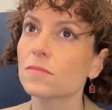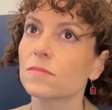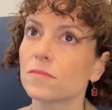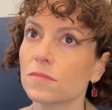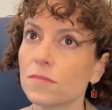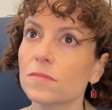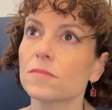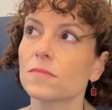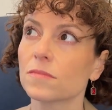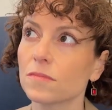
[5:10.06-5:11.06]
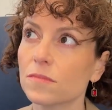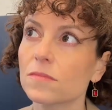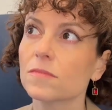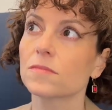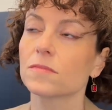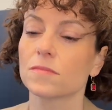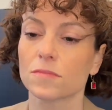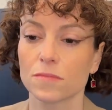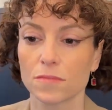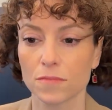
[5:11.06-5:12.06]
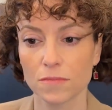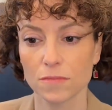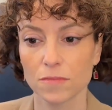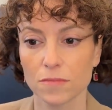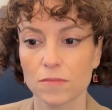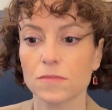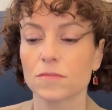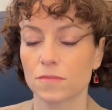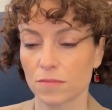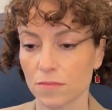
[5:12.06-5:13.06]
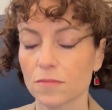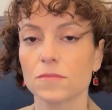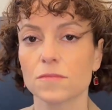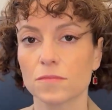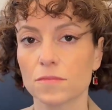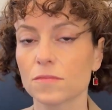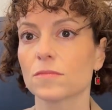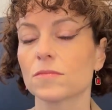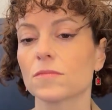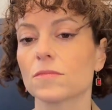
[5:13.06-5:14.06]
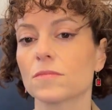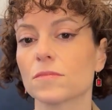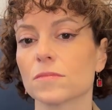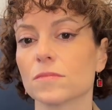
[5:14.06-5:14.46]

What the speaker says: they will go to the gym more. Maybe they will have different lifestyles. Maybe they will